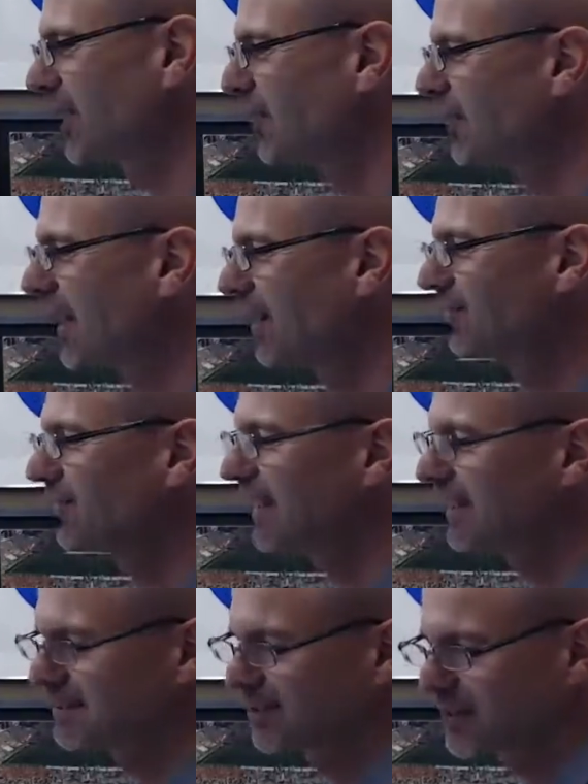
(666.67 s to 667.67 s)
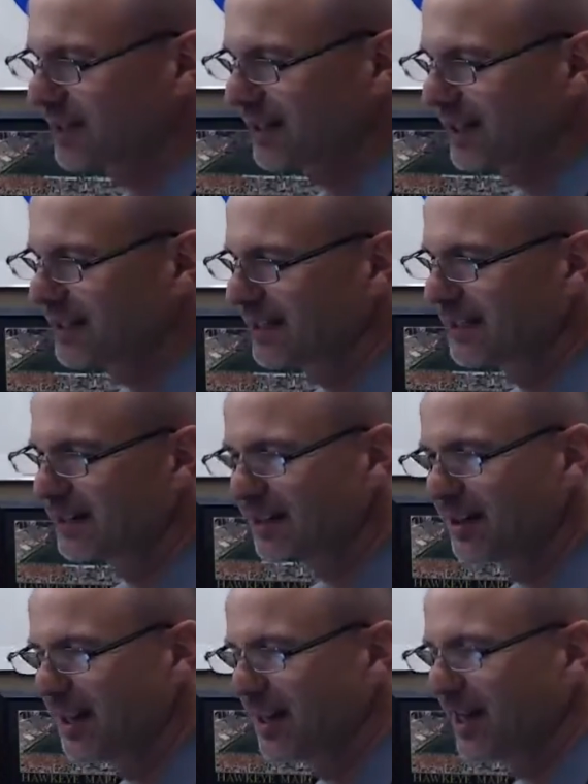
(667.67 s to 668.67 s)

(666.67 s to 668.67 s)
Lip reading: an about face, a 180 here.